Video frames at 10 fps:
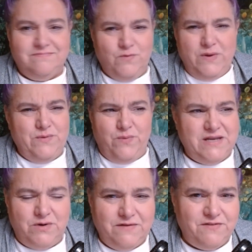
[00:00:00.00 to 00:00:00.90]
We
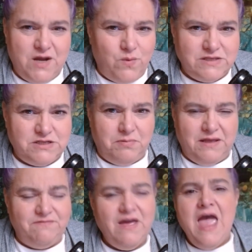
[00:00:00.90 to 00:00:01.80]
don't even know what to
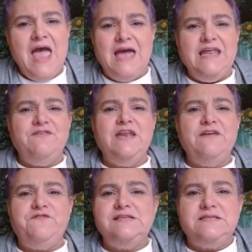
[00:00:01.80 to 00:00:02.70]
believe. And even
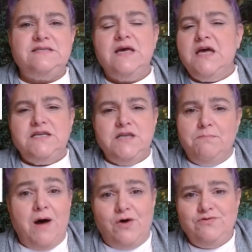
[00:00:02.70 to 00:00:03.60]
if this
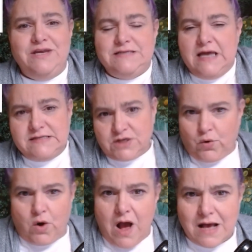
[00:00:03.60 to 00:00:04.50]
pneumonia does
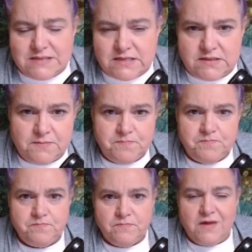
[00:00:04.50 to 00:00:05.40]
cross
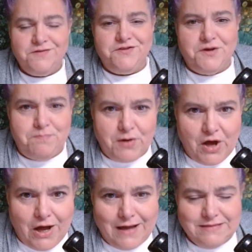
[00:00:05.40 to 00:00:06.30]
the
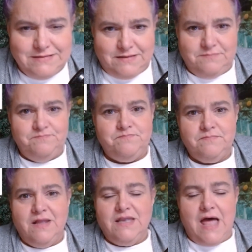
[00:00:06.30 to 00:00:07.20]
pond
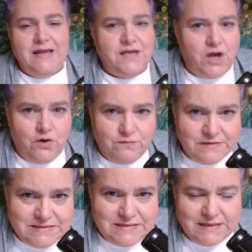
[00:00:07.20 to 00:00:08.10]
like
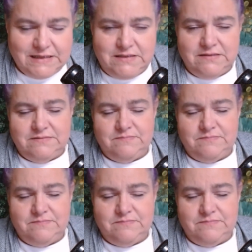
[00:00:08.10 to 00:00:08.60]
COVID did,